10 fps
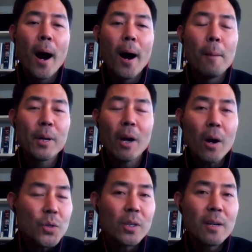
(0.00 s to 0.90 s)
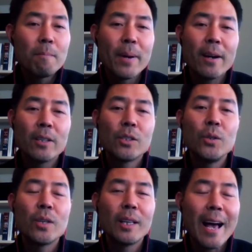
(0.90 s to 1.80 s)
but also compared
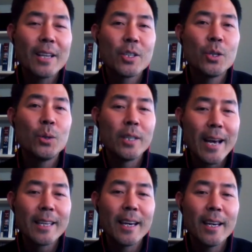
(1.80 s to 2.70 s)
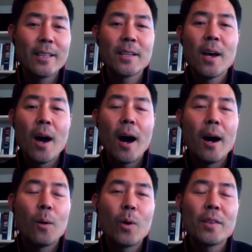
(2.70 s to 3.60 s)
to the last 2 decades
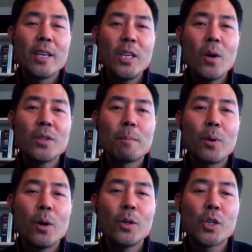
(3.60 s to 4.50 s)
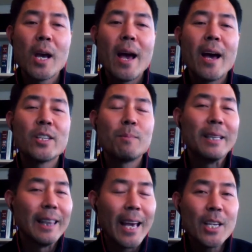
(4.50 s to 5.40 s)
where the US approach has
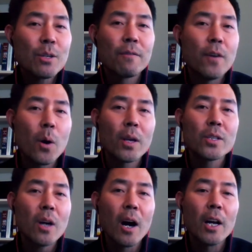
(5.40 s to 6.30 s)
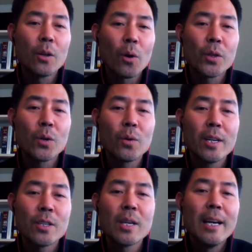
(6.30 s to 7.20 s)
been laser focused on North
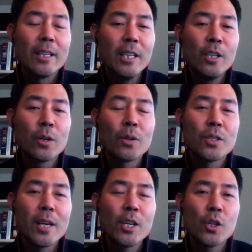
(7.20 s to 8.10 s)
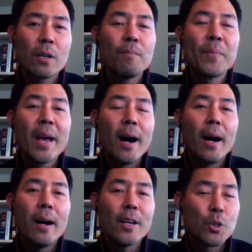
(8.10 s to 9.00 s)
Korea's denuclearization,
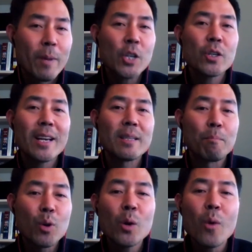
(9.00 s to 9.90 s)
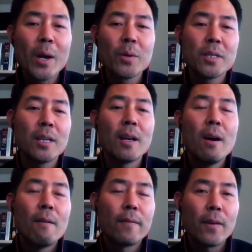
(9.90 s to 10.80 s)
especially as a
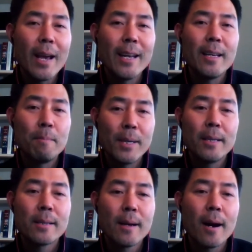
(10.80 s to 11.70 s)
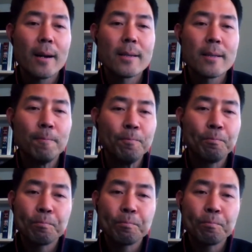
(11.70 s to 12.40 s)
prerequisite for any peace talks.